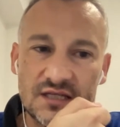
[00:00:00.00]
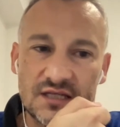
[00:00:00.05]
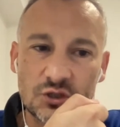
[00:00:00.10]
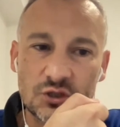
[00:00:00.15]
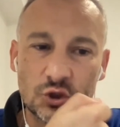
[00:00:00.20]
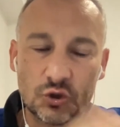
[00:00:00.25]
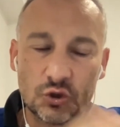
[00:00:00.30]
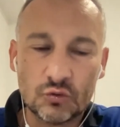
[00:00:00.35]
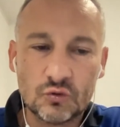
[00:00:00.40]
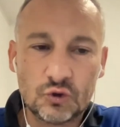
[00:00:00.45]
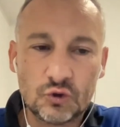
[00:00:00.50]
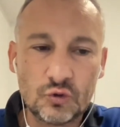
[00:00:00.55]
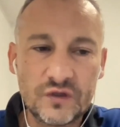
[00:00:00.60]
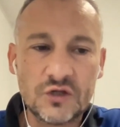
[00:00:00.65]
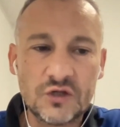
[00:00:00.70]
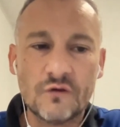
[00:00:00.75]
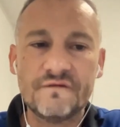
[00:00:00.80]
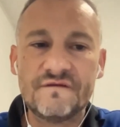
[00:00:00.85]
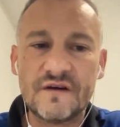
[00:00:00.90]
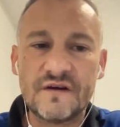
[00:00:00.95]

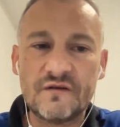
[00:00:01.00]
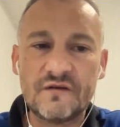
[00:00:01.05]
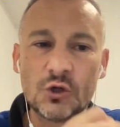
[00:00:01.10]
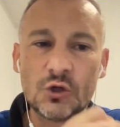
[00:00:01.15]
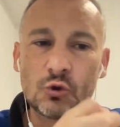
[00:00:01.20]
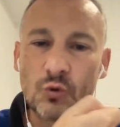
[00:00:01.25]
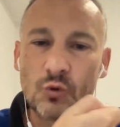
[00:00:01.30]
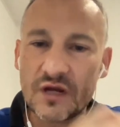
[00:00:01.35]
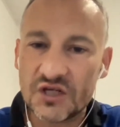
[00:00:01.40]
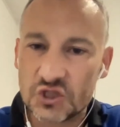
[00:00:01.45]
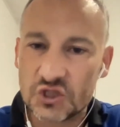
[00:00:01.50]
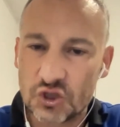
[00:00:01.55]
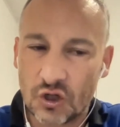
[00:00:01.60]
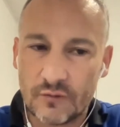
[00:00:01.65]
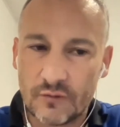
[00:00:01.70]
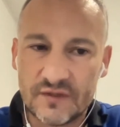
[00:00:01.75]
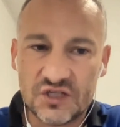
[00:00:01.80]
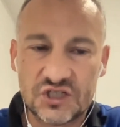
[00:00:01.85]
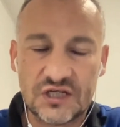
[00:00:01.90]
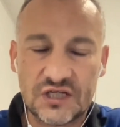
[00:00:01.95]
doing a very great
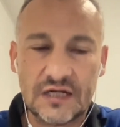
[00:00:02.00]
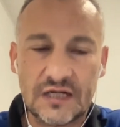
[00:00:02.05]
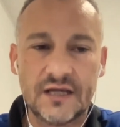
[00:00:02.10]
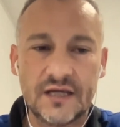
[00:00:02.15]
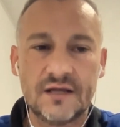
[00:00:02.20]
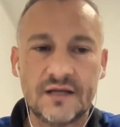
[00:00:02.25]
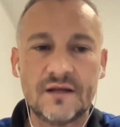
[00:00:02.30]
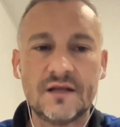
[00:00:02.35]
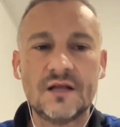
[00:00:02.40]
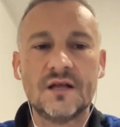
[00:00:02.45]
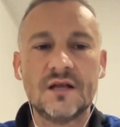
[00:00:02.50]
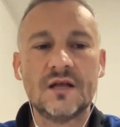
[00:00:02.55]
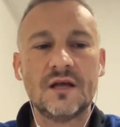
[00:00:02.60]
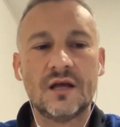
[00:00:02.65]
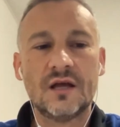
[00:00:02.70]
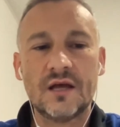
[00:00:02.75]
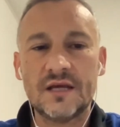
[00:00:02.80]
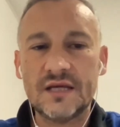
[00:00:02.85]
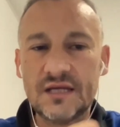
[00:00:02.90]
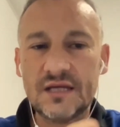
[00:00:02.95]
job in Chile,
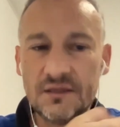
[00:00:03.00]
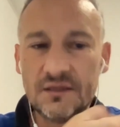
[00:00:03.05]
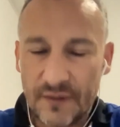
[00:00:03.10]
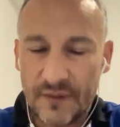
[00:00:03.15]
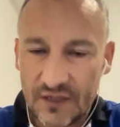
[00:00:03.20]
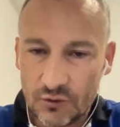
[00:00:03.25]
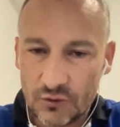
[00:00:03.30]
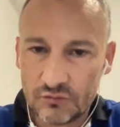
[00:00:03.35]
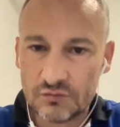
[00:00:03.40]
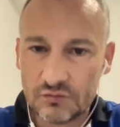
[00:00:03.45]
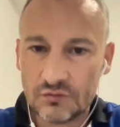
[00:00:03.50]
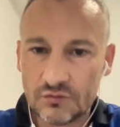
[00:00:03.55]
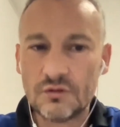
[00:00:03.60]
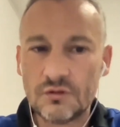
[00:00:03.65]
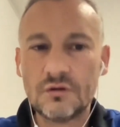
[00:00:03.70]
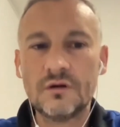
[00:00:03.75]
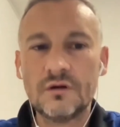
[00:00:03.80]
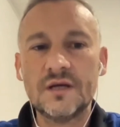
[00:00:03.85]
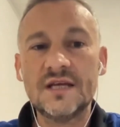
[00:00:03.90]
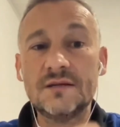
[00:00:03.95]
in Peru,
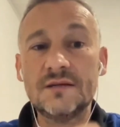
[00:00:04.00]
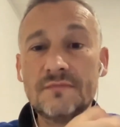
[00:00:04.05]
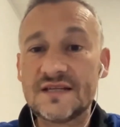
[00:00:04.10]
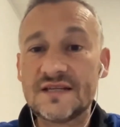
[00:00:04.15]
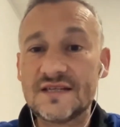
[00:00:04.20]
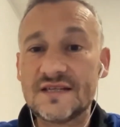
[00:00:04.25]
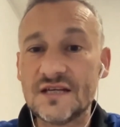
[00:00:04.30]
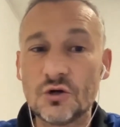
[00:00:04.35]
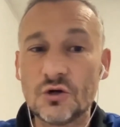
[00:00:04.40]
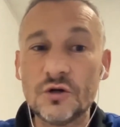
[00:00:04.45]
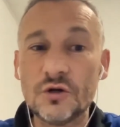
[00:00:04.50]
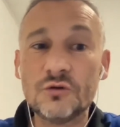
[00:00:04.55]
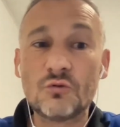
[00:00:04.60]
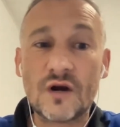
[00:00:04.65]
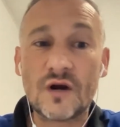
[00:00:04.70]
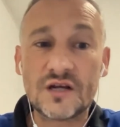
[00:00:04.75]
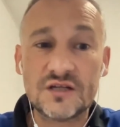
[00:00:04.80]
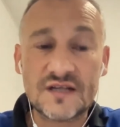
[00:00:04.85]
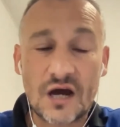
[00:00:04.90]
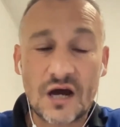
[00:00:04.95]
in Mexico, and
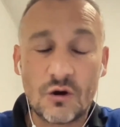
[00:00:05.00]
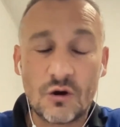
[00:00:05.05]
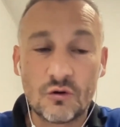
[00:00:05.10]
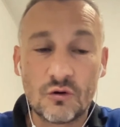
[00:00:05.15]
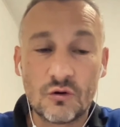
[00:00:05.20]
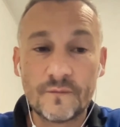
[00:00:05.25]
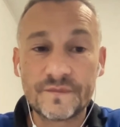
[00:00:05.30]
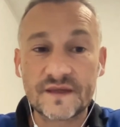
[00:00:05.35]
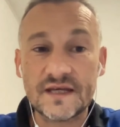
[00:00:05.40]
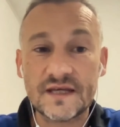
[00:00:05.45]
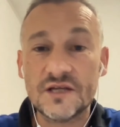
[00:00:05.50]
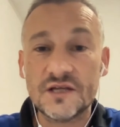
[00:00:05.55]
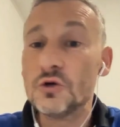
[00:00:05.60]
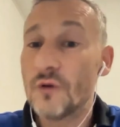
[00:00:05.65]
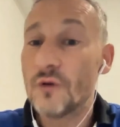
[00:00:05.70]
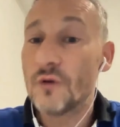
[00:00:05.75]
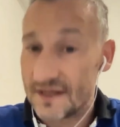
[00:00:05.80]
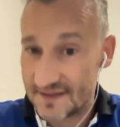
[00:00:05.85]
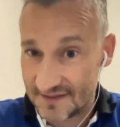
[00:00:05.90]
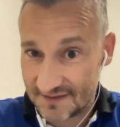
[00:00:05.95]
right now in
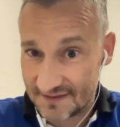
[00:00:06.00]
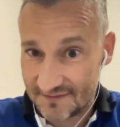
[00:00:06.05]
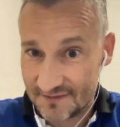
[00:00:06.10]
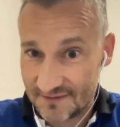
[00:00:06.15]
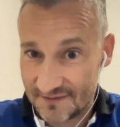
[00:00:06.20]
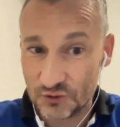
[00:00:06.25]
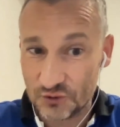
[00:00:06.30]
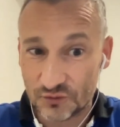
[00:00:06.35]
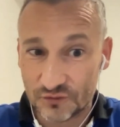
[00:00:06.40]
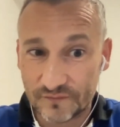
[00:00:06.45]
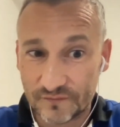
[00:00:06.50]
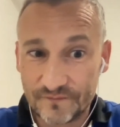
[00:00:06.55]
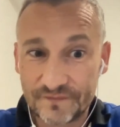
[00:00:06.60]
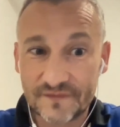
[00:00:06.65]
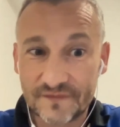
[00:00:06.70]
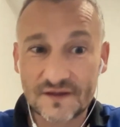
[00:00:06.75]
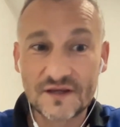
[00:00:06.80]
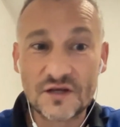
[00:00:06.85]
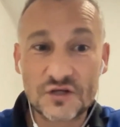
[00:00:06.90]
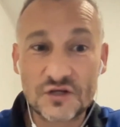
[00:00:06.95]
US too.
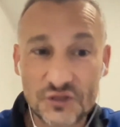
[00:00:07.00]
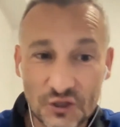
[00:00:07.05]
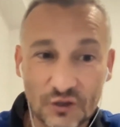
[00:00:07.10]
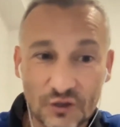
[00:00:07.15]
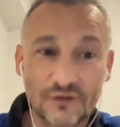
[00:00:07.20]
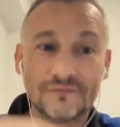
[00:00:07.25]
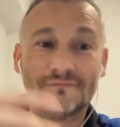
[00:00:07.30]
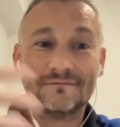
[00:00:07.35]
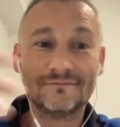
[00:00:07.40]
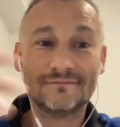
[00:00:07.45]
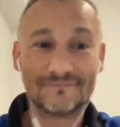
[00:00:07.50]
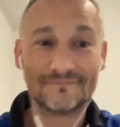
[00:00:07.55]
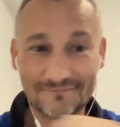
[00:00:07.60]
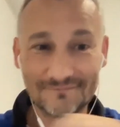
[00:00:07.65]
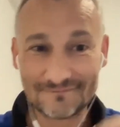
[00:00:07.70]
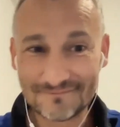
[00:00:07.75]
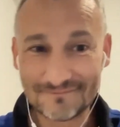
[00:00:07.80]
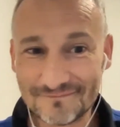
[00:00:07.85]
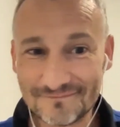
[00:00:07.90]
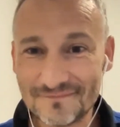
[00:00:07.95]
So
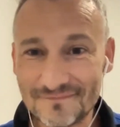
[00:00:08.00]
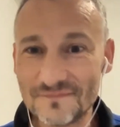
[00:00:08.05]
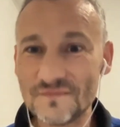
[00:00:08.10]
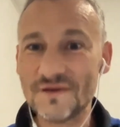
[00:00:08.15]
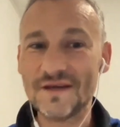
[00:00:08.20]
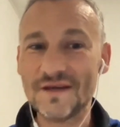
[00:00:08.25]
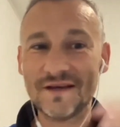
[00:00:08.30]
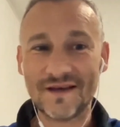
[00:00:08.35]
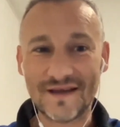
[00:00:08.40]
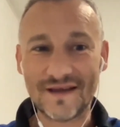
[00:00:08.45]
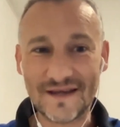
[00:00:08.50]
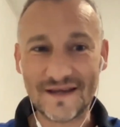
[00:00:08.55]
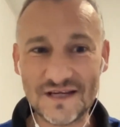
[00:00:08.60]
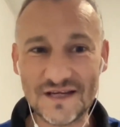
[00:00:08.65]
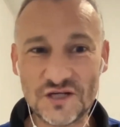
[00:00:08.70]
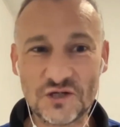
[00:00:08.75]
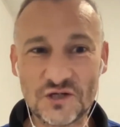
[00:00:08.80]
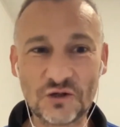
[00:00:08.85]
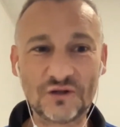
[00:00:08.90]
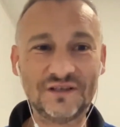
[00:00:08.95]

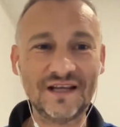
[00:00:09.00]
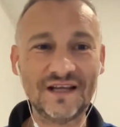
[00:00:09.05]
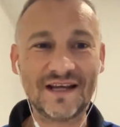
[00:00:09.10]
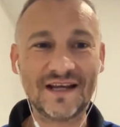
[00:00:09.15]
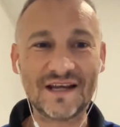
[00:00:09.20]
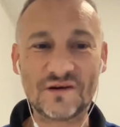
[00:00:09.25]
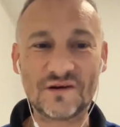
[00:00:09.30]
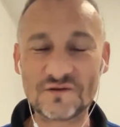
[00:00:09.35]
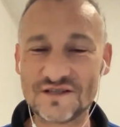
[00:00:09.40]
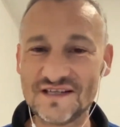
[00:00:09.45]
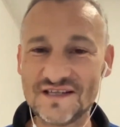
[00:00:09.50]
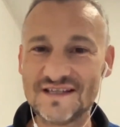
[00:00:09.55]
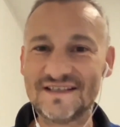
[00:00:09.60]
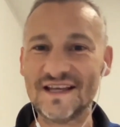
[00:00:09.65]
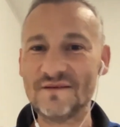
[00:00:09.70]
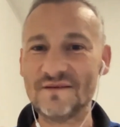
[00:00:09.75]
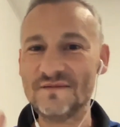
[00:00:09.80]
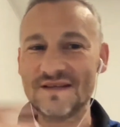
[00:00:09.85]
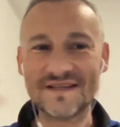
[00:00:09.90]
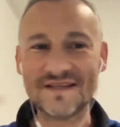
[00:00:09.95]
insurtech
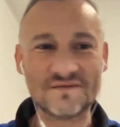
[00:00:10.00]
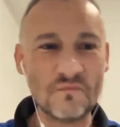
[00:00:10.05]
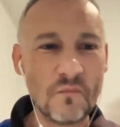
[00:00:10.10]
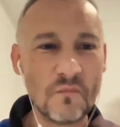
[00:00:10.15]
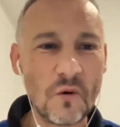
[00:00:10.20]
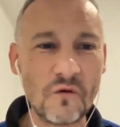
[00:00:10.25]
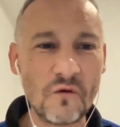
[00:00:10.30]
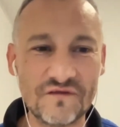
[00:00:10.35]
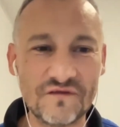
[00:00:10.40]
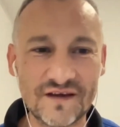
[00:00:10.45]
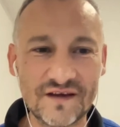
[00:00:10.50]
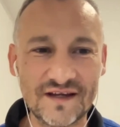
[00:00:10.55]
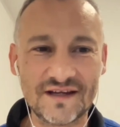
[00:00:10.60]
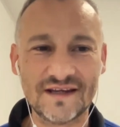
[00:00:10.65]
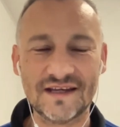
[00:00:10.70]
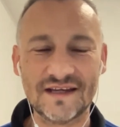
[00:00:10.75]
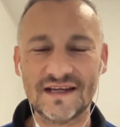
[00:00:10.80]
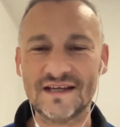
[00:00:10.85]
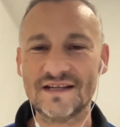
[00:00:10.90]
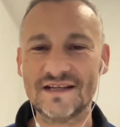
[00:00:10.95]
ecosystem is
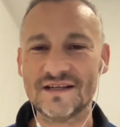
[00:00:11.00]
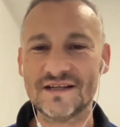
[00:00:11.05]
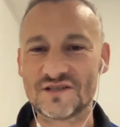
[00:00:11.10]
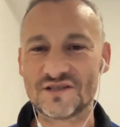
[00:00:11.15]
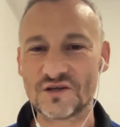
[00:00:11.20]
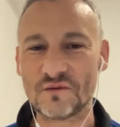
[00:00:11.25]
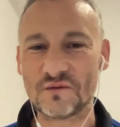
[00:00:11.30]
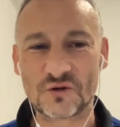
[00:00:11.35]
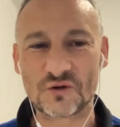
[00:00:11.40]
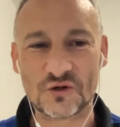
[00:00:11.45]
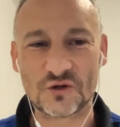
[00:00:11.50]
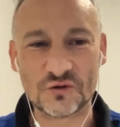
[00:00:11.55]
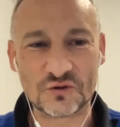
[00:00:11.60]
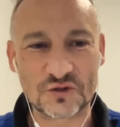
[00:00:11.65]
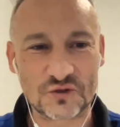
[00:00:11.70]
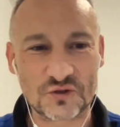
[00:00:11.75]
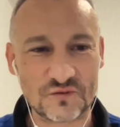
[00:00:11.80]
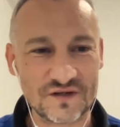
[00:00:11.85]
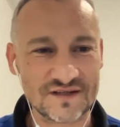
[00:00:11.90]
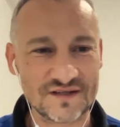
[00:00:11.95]
moving in some
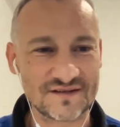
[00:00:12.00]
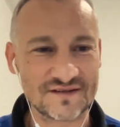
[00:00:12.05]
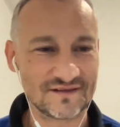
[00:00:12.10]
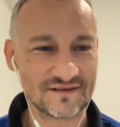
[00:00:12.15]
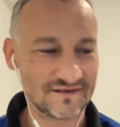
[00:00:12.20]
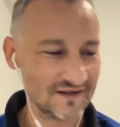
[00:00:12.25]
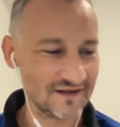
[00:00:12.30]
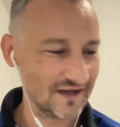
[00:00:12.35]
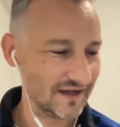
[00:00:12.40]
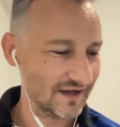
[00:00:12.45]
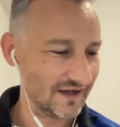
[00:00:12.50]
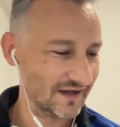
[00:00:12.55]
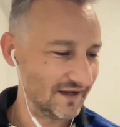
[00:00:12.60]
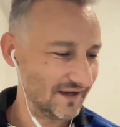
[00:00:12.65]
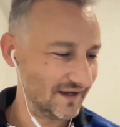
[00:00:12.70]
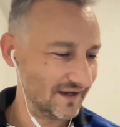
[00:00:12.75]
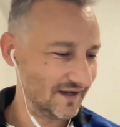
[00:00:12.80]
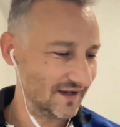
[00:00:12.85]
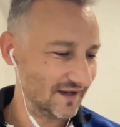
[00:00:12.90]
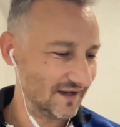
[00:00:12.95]
countries.
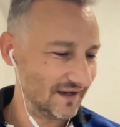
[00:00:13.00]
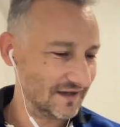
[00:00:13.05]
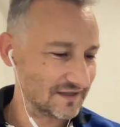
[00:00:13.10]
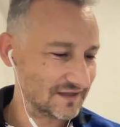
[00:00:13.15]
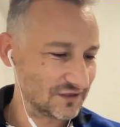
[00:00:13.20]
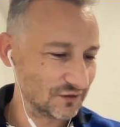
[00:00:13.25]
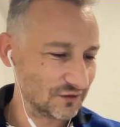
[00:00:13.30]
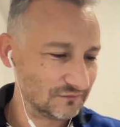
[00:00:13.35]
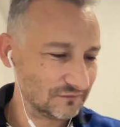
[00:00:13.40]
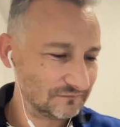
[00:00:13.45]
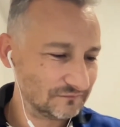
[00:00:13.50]
So